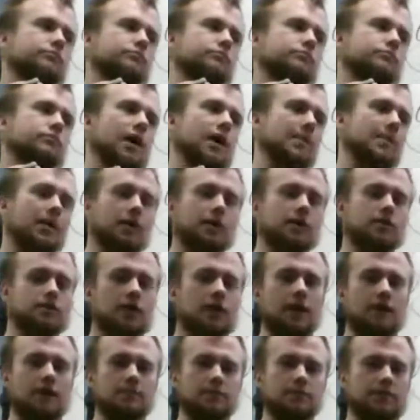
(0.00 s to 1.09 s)
not going to say
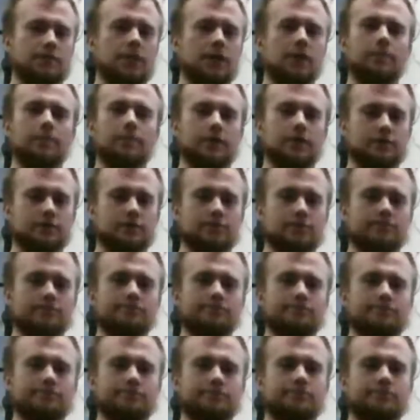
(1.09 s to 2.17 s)
names of companies.
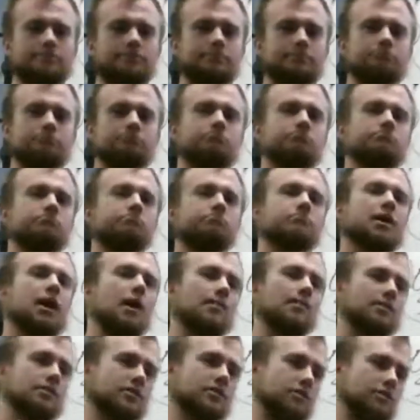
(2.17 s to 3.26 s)

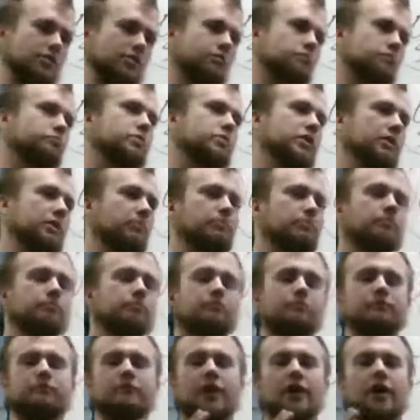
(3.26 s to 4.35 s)
I'm just going to be a
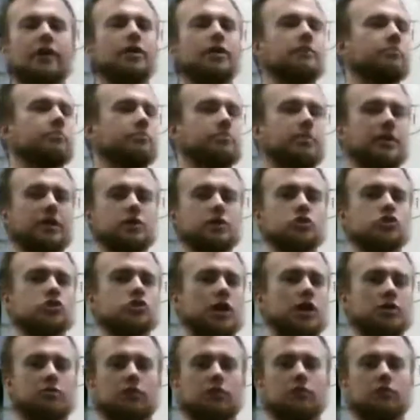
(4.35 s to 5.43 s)
very big
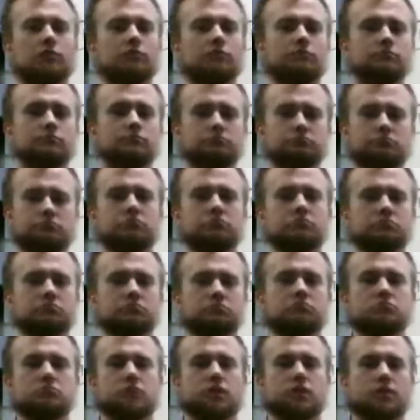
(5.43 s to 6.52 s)
general
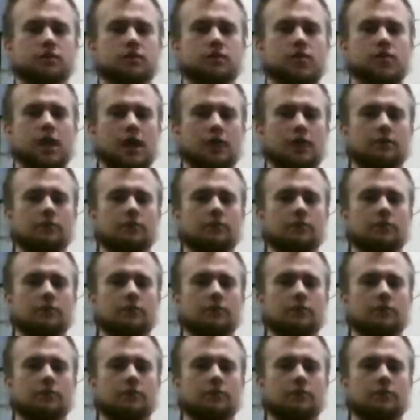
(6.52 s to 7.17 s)
thing.